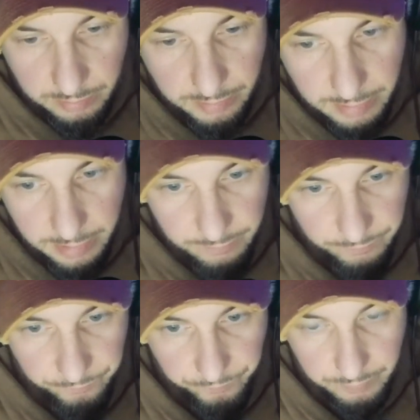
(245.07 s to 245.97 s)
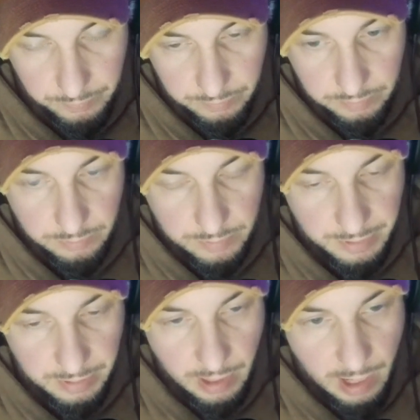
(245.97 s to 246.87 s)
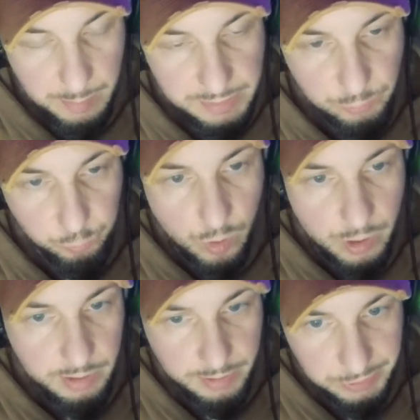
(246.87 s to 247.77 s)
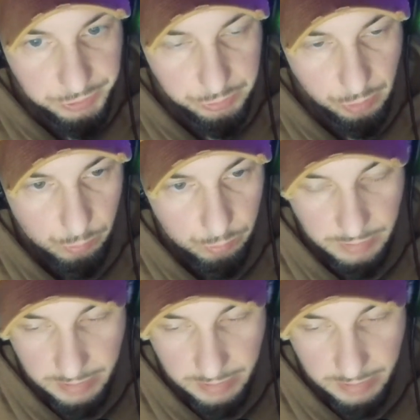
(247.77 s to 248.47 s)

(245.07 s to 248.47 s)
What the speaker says: If the comments weren't controlled